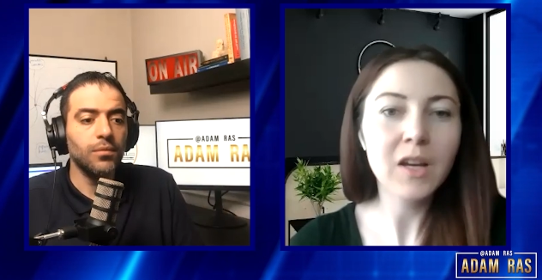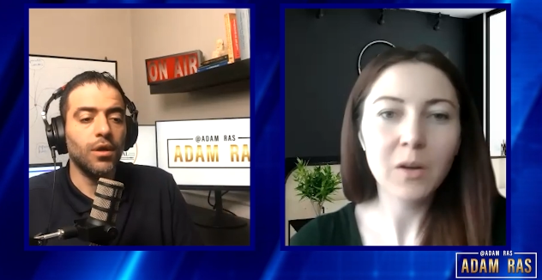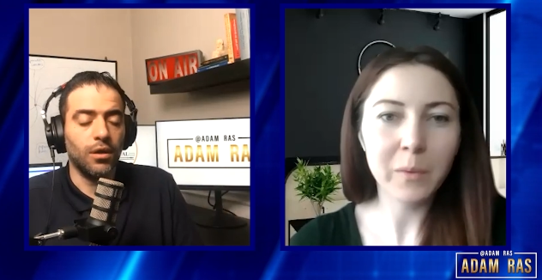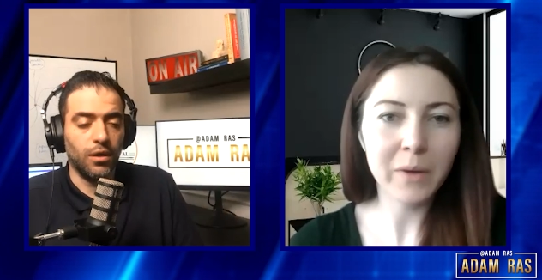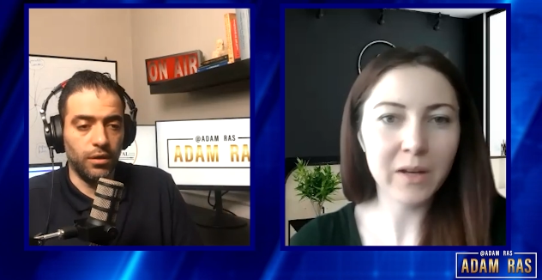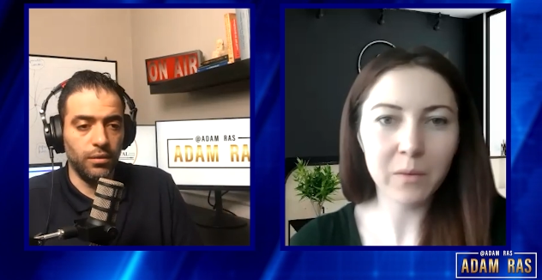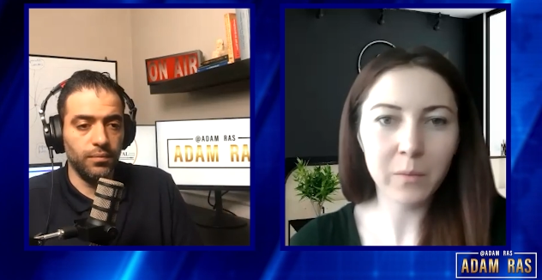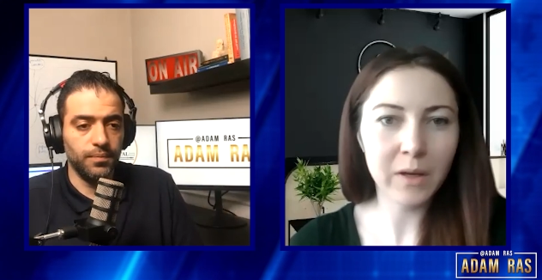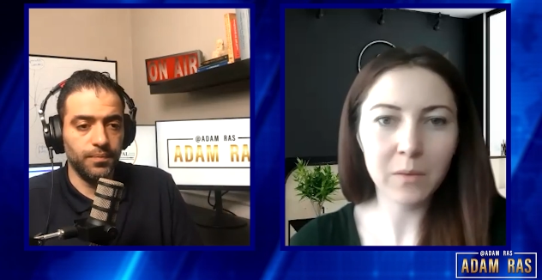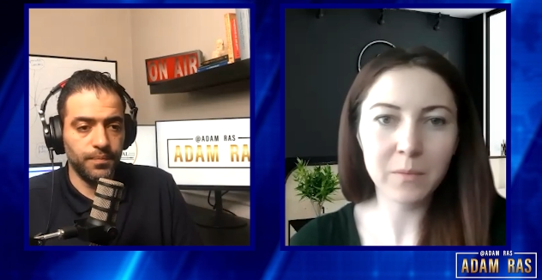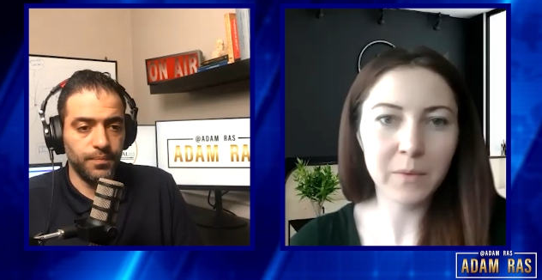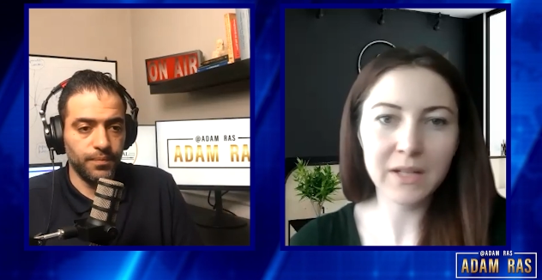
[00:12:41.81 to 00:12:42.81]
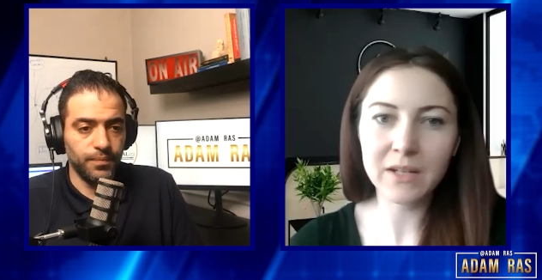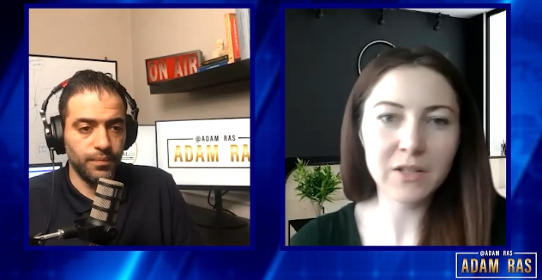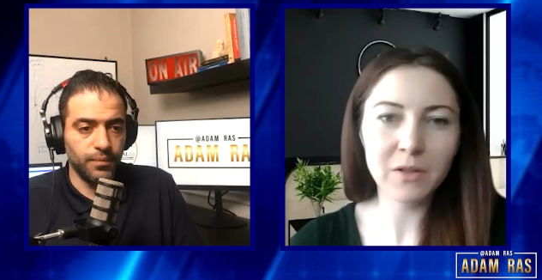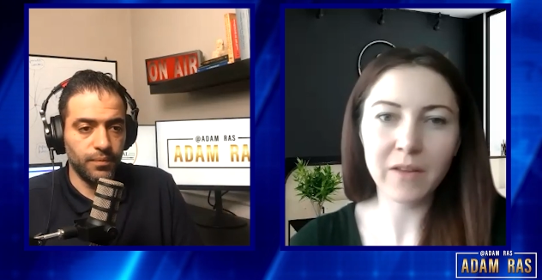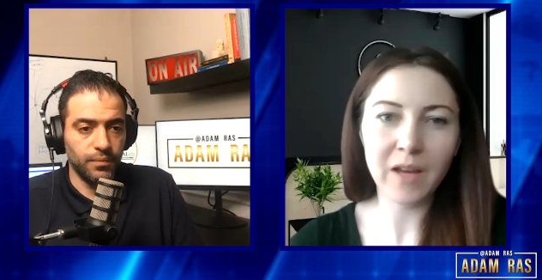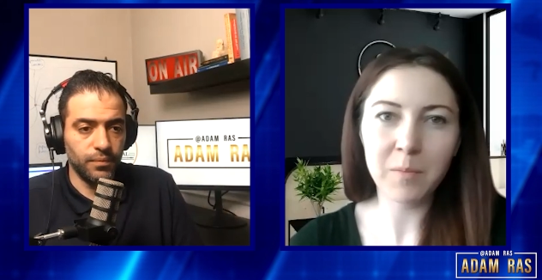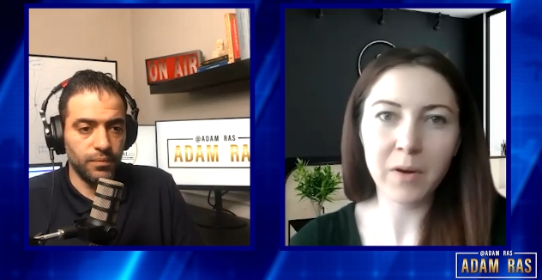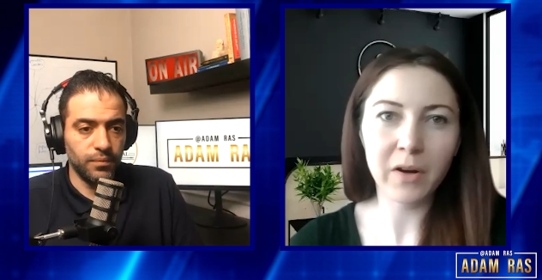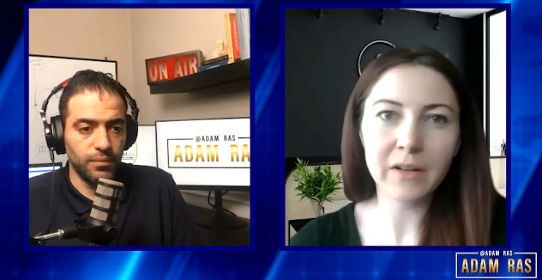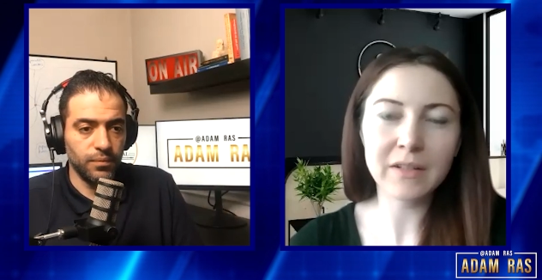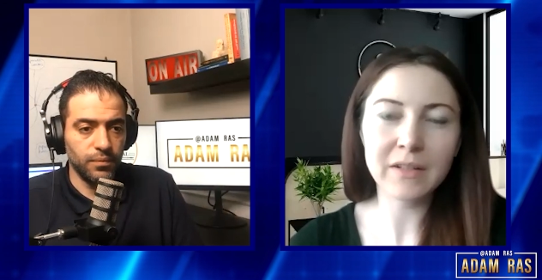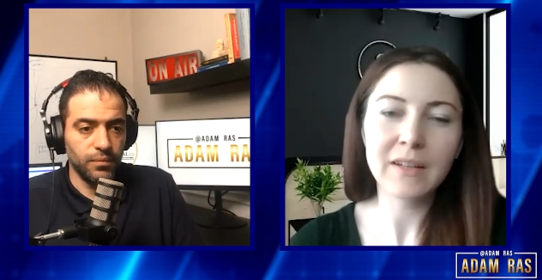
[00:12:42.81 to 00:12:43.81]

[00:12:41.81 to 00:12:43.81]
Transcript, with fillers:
Speaker 1: Okay. We didn't we we didn't do that part.